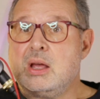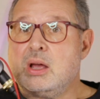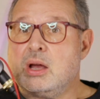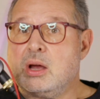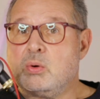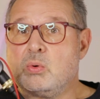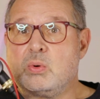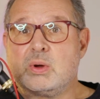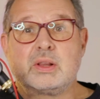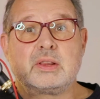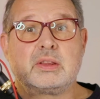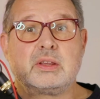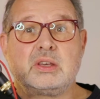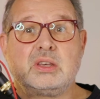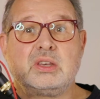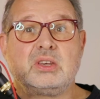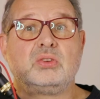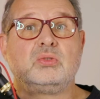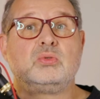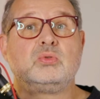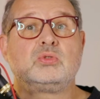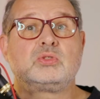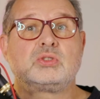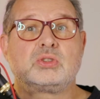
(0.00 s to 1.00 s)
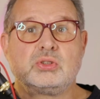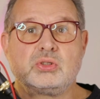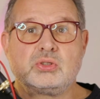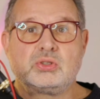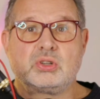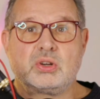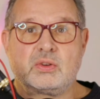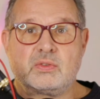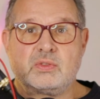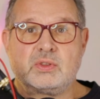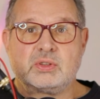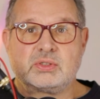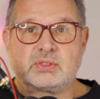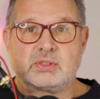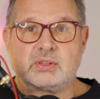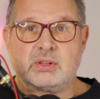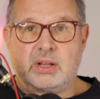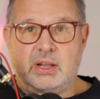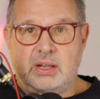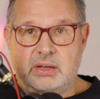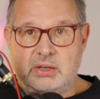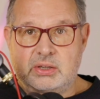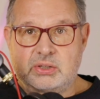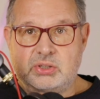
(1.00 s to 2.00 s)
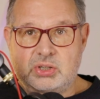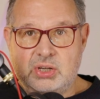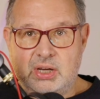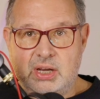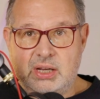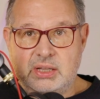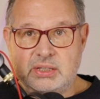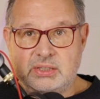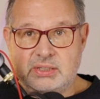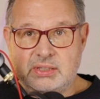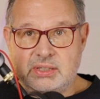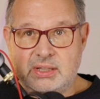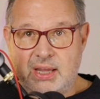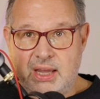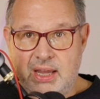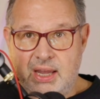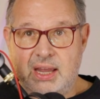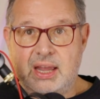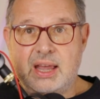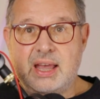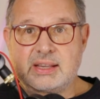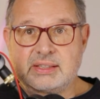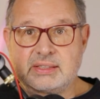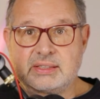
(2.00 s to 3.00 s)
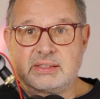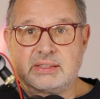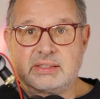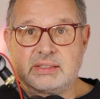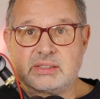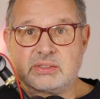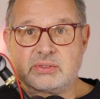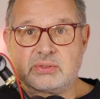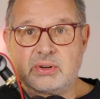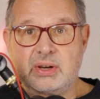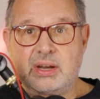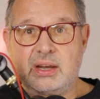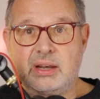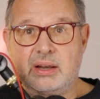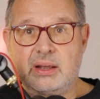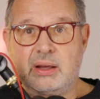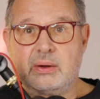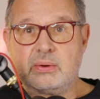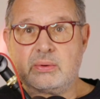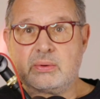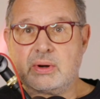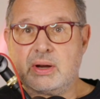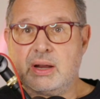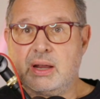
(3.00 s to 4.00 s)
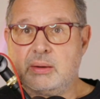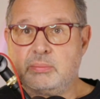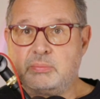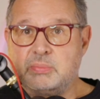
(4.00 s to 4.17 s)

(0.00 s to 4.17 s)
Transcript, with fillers: Will the usage of the Solana chain stay as it is right now, right?